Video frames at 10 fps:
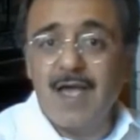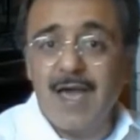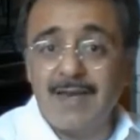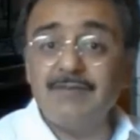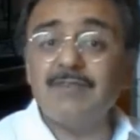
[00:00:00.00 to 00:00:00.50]

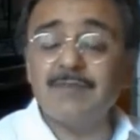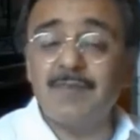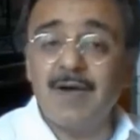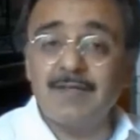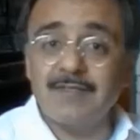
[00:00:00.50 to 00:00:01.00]
And the interesting
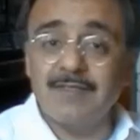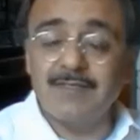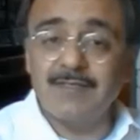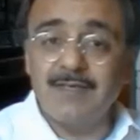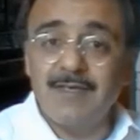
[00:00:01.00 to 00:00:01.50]
part
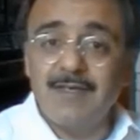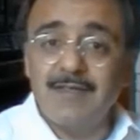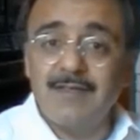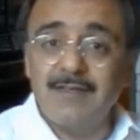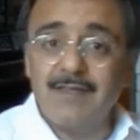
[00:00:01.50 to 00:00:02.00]
is
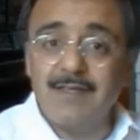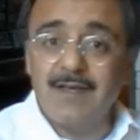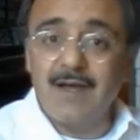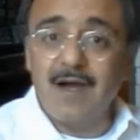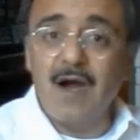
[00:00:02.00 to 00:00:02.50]
the
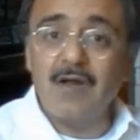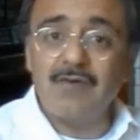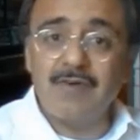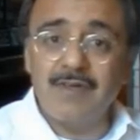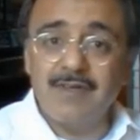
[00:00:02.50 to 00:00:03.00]

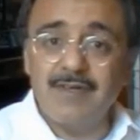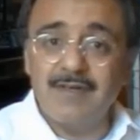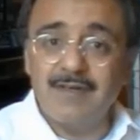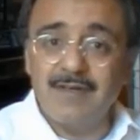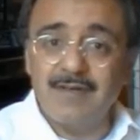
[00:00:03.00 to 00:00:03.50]
hungry
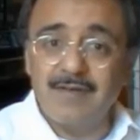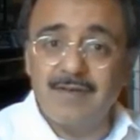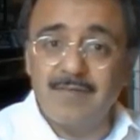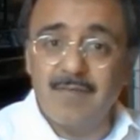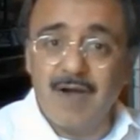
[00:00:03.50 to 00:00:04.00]

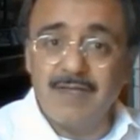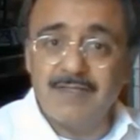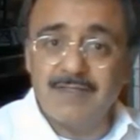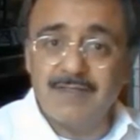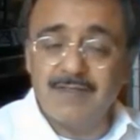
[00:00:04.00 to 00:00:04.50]

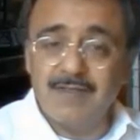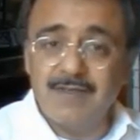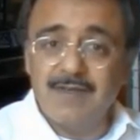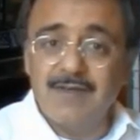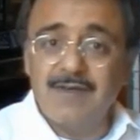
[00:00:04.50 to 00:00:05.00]
mice
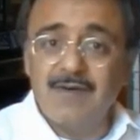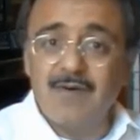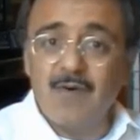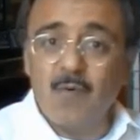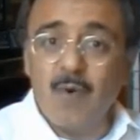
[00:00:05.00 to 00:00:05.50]

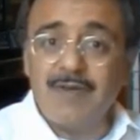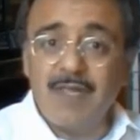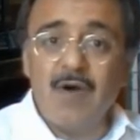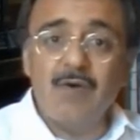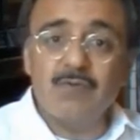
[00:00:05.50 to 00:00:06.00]
went
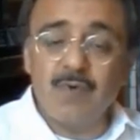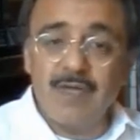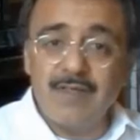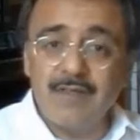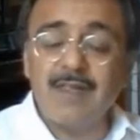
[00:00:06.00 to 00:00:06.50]
the old
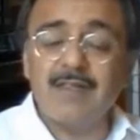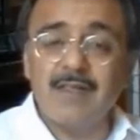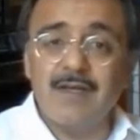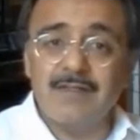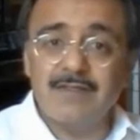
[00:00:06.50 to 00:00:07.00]
way that they'd
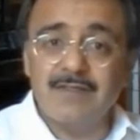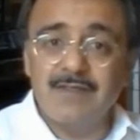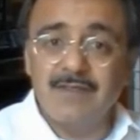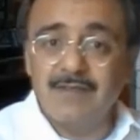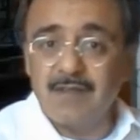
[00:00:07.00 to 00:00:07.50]
learnt,
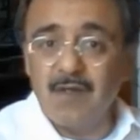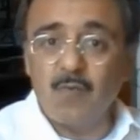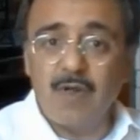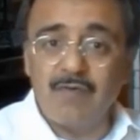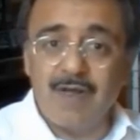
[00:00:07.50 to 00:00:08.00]
the
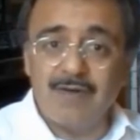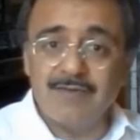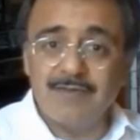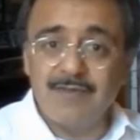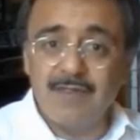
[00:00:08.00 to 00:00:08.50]
long way
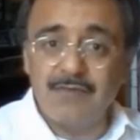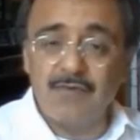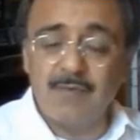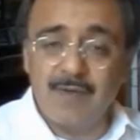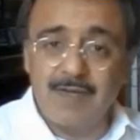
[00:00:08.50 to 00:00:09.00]
round
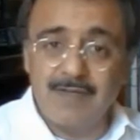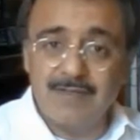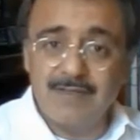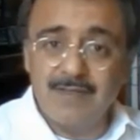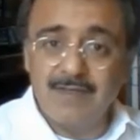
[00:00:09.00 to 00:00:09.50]
through the
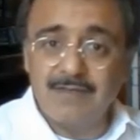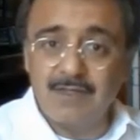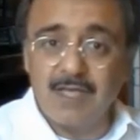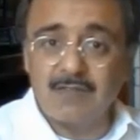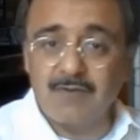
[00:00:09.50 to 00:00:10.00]
maze to
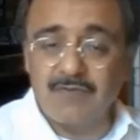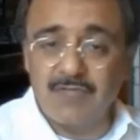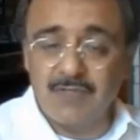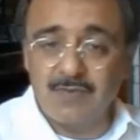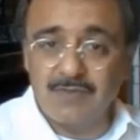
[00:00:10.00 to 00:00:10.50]
get to where the
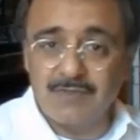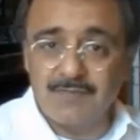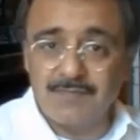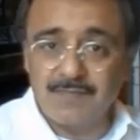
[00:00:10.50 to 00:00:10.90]
cheese was.